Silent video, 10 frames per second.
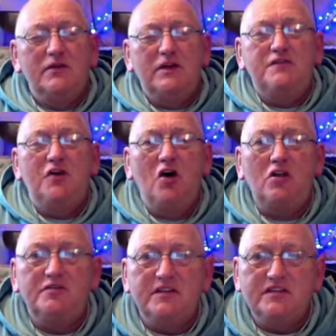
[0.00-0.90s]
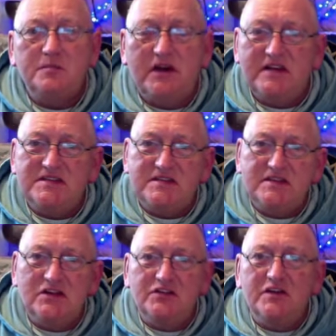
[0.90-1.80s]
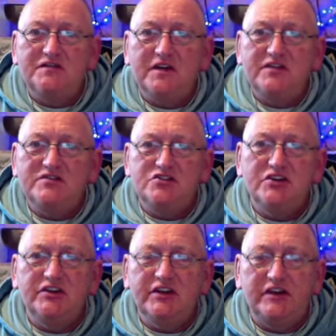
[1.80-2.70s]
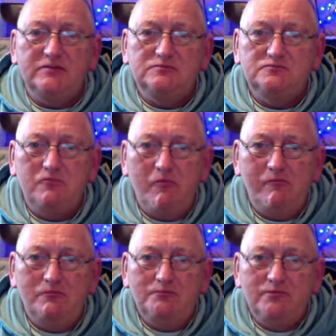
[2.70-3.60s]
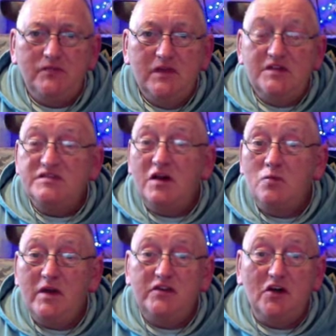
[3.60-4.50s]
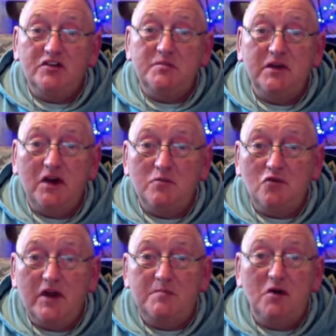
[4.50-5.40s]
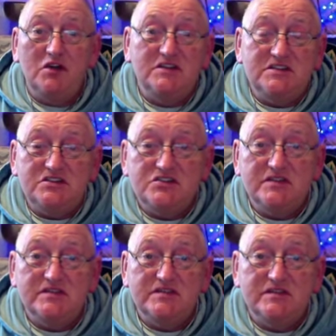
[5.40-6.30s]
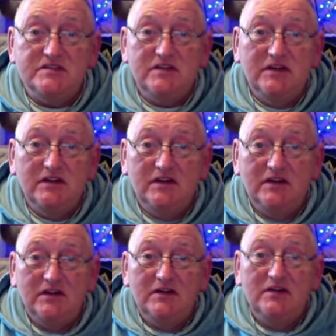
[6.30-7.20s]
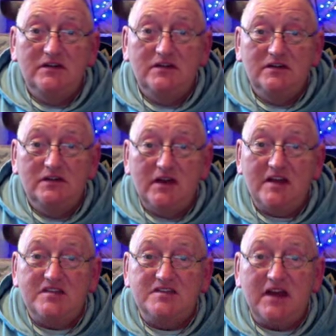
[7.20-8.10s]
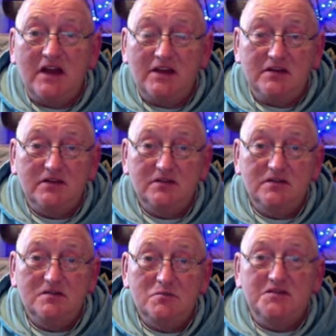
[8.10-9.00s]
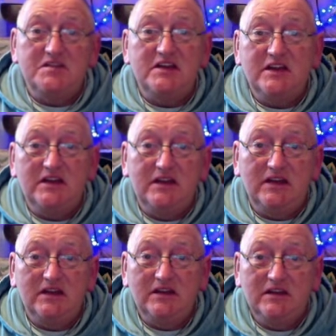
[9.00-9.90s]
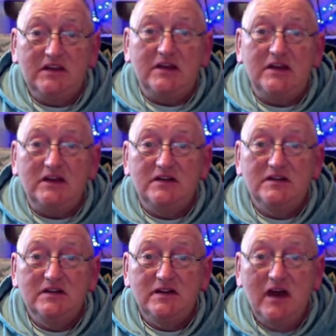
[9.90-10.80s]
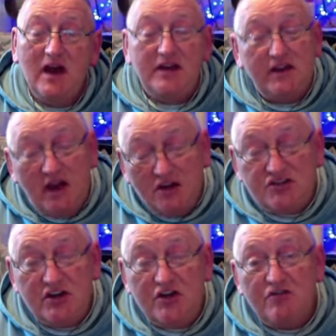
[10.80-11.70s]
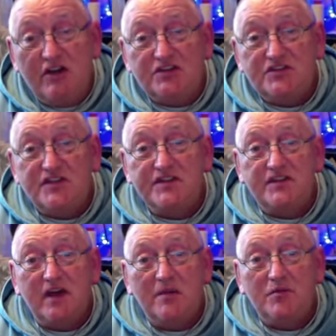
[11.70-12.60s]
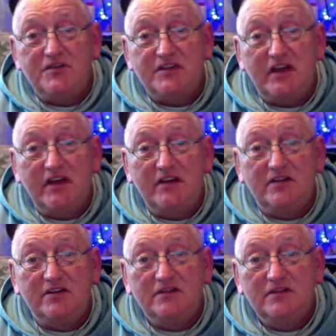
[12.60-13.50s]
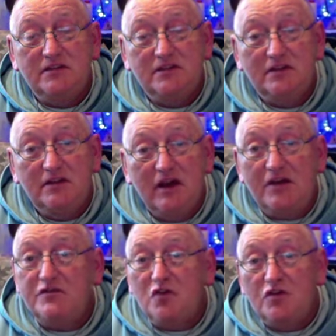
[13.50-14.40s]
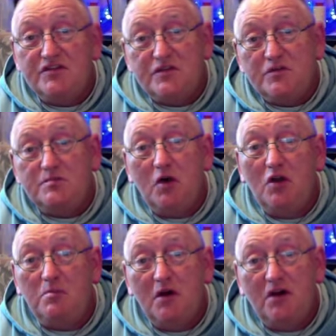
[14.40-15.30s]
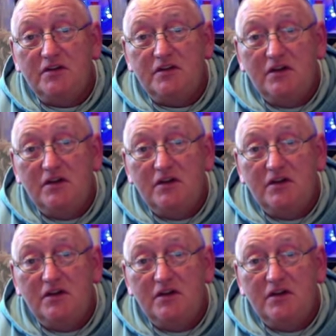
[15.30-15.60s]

evolved as a person on their faith journey, some went on to become great politicians, like Stalin, Mussolini, Hitler, and in our generation, Saddam Hussein. And of course, there was Pol Pot.